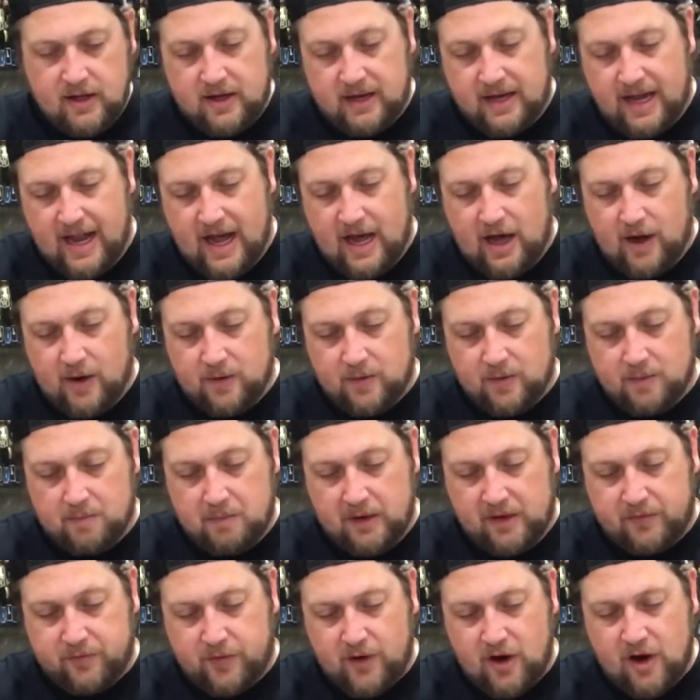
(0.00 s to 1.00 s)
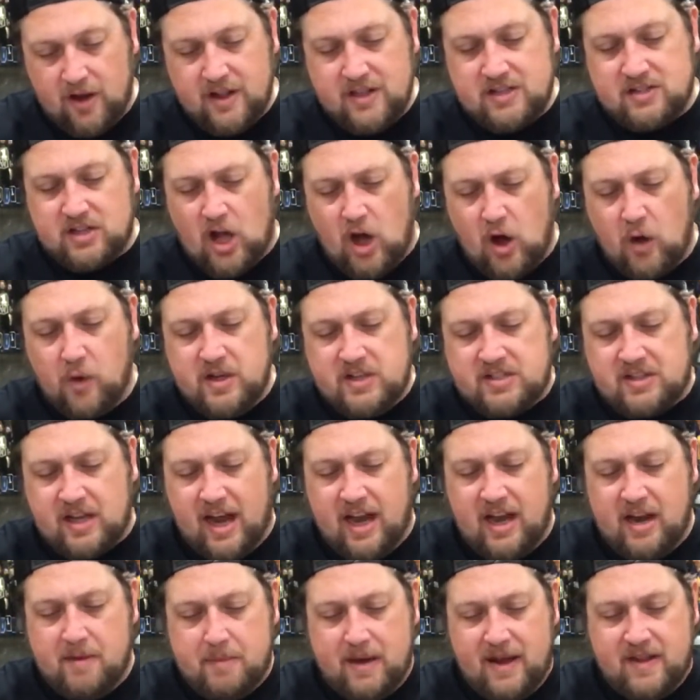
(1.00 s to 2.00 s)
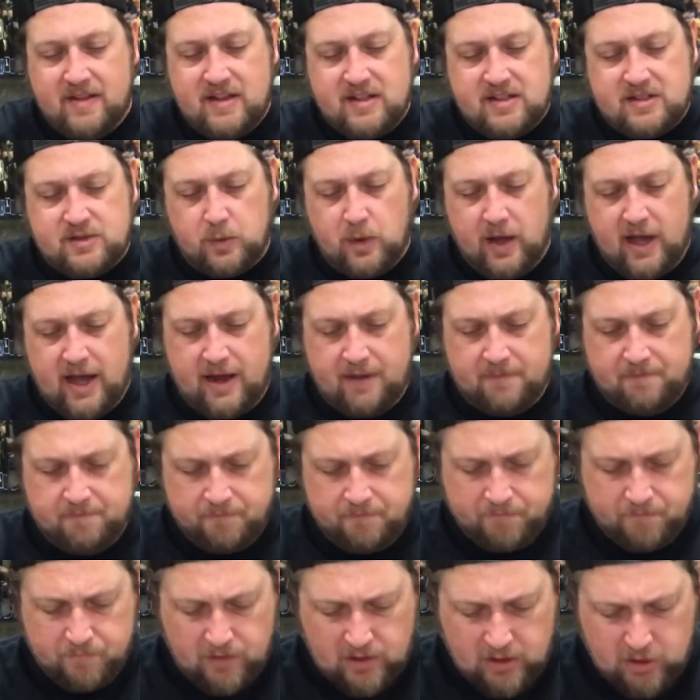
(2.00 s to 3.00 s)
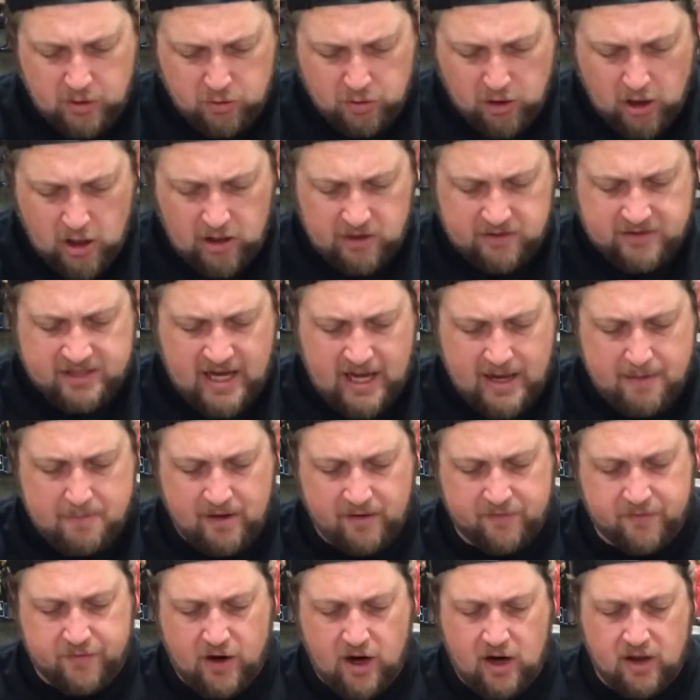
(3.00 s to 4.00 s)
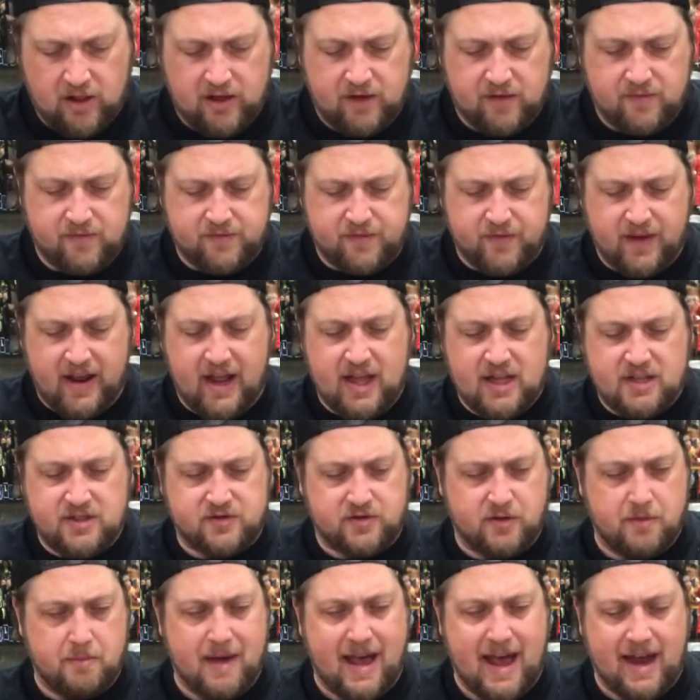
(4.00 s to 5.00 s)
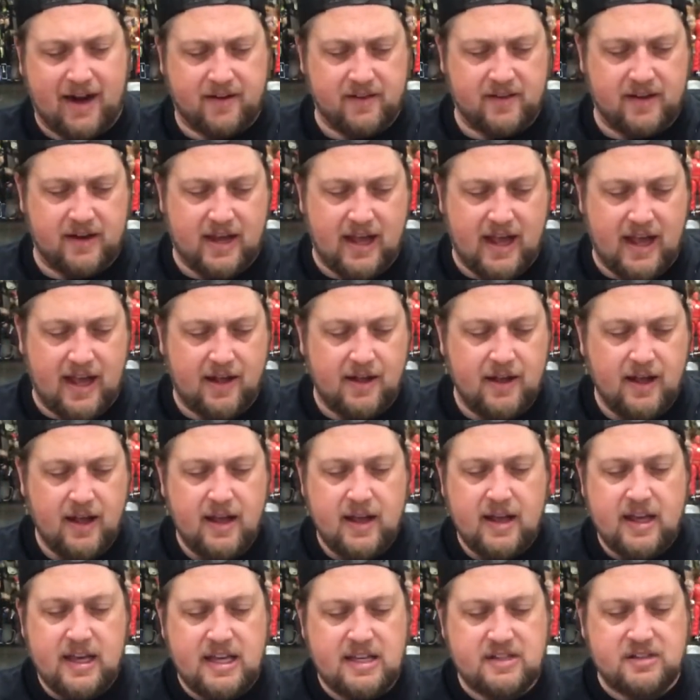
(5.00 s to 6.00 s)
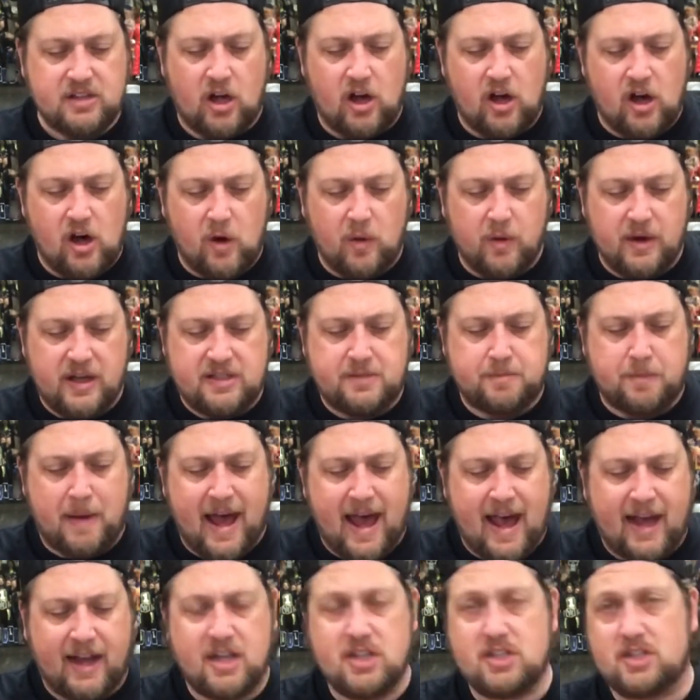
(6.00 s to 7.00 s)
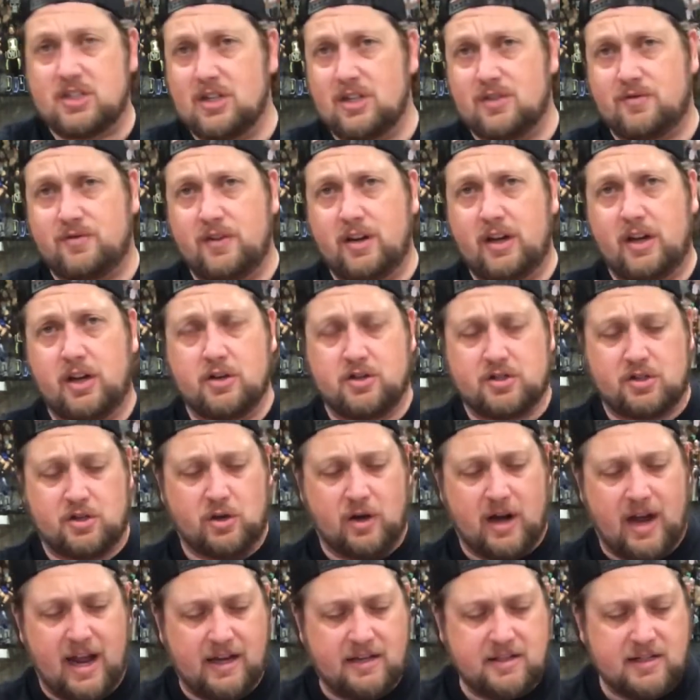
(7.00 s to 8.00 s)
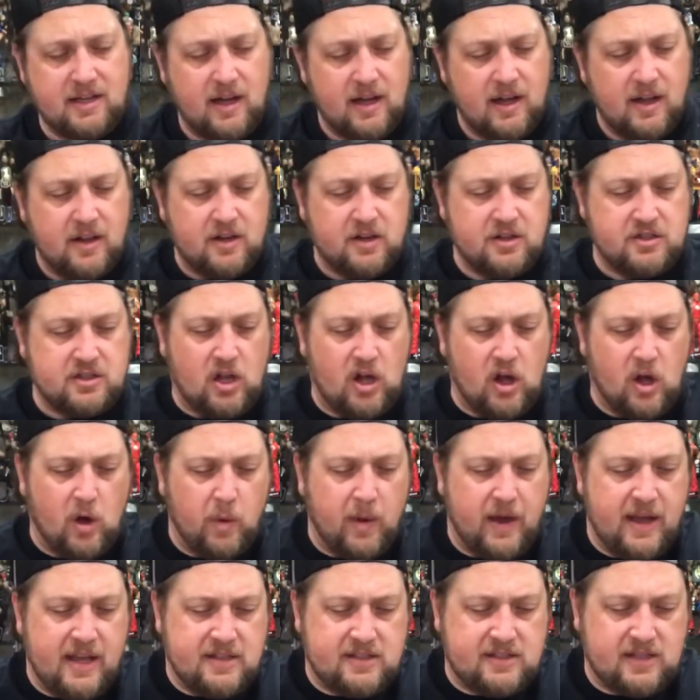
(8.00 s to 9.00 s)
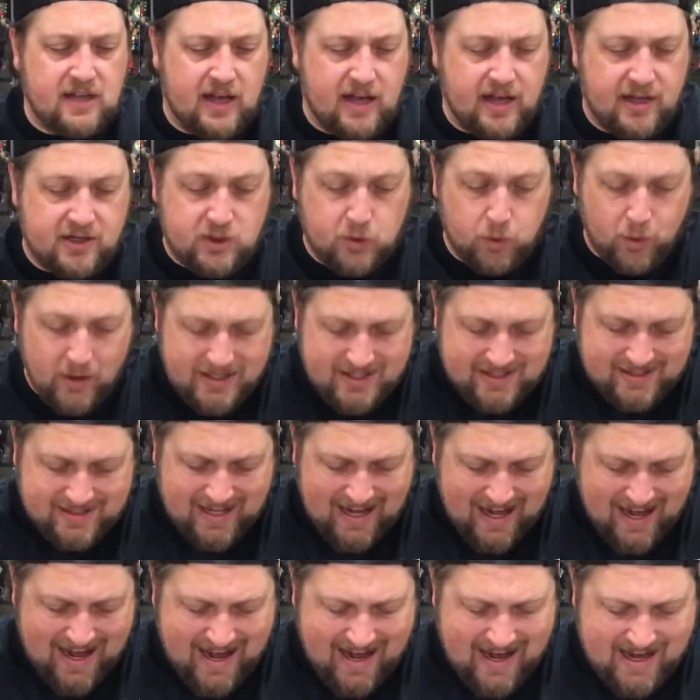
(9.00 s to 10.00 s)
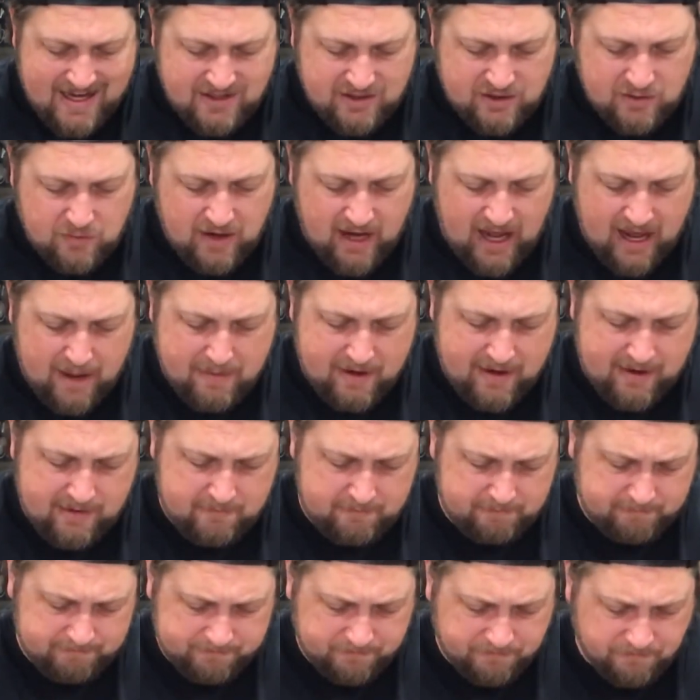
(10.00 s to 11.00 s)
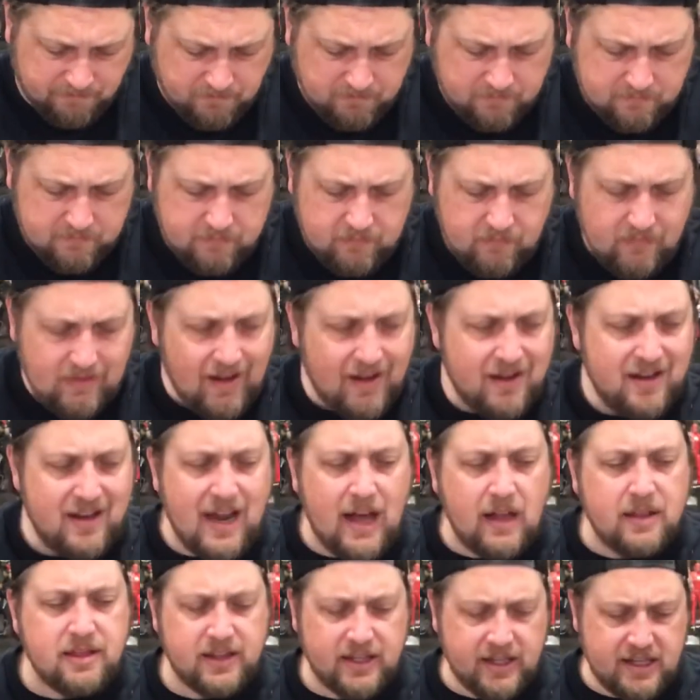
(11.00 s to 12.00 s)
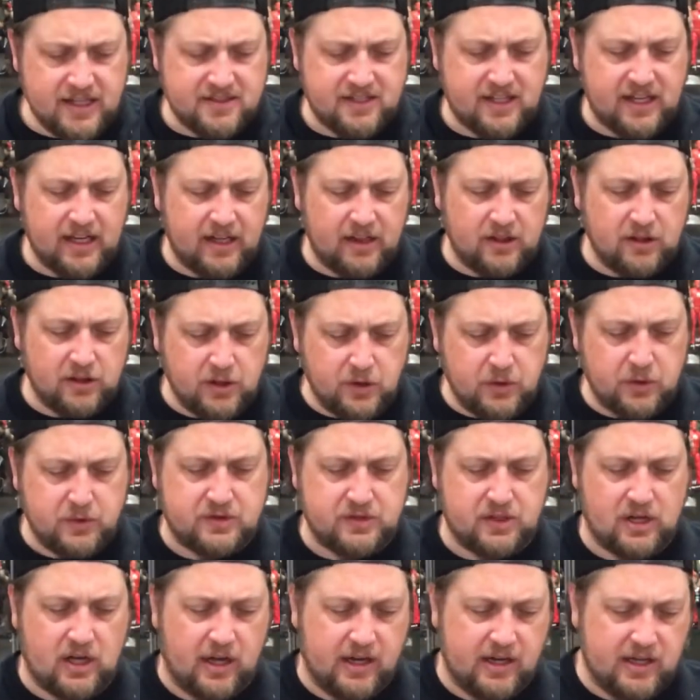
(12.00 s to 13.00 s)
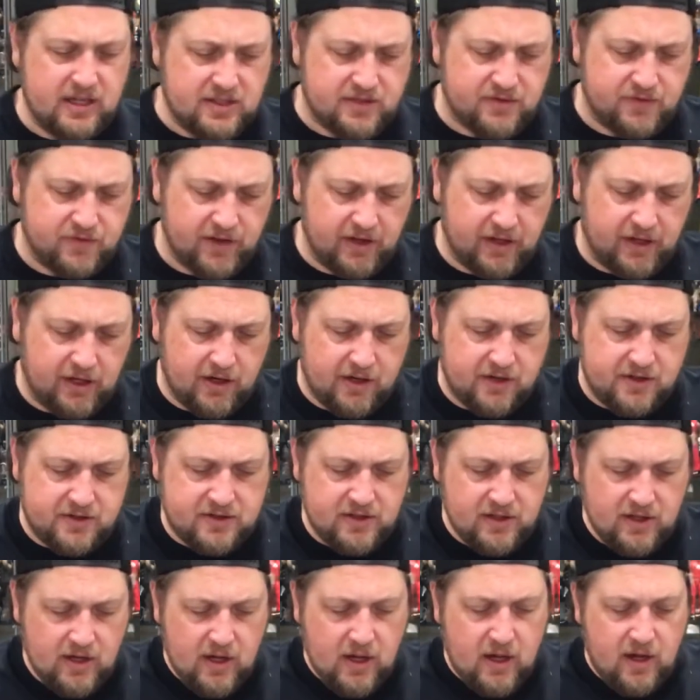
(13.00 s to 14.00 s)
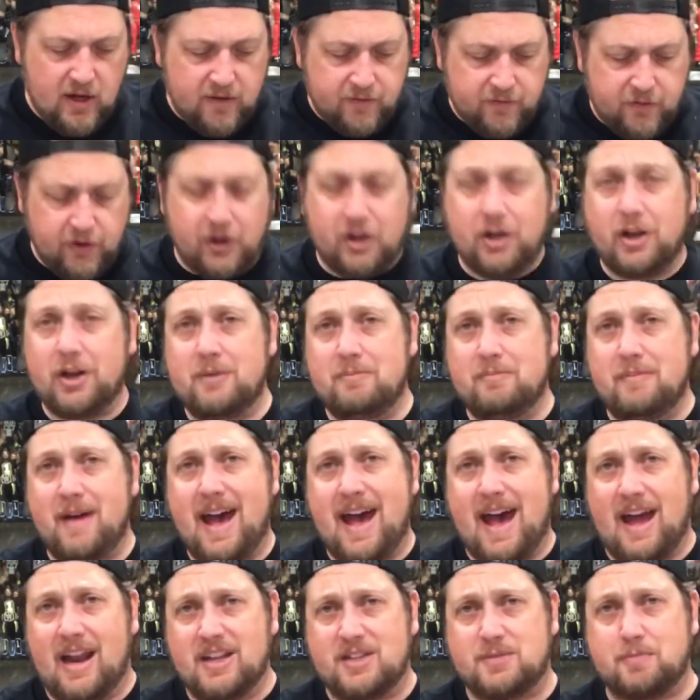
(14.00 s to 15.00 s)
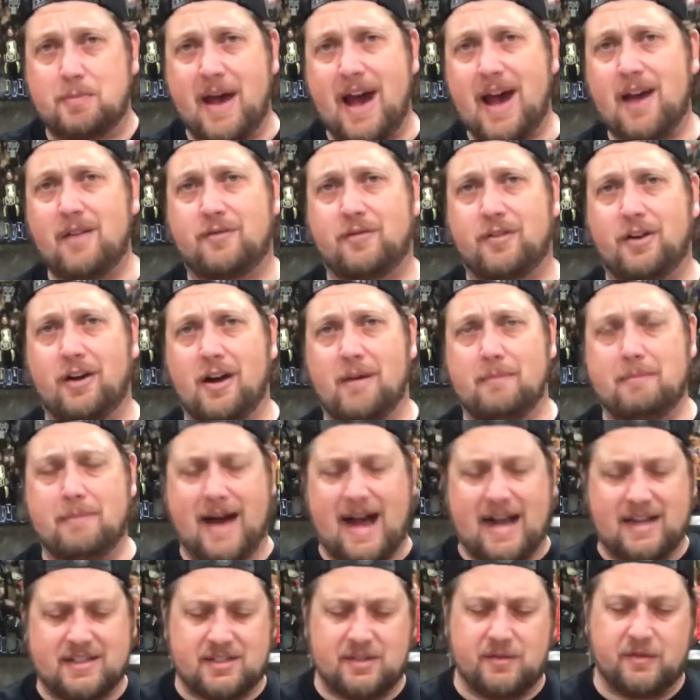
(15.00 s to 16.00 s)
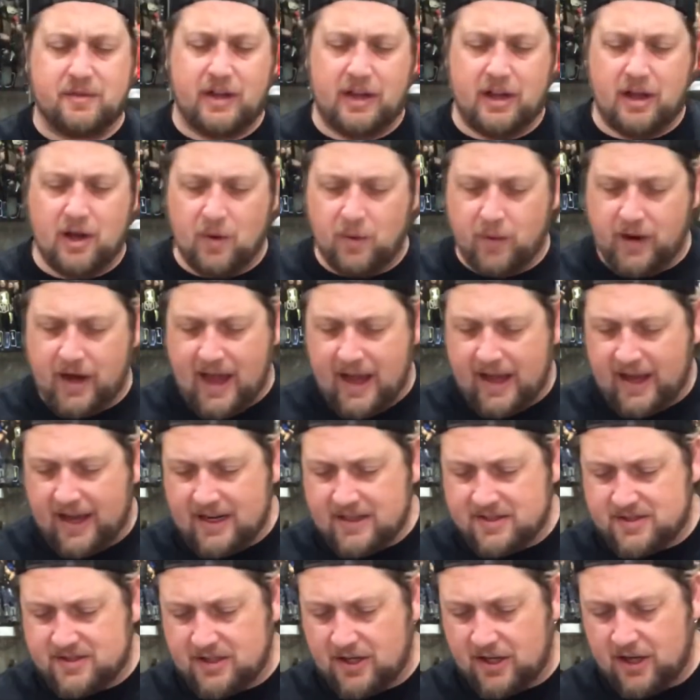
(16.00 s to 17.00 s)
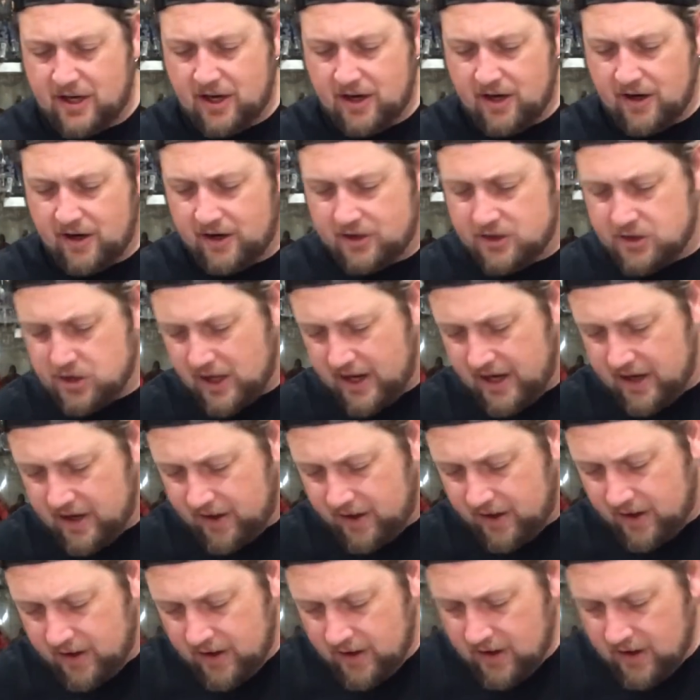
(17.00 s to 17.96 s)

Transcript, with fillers: Now, McFarlane's always kind of been this way. You longtime McFarlane fans from back in the day, he's always packaged his figures great. There's always twist ties, you name it. Nothing is getting loose on his figures, for good and bad. It's bad for an unboxing video when I got to sit here and try to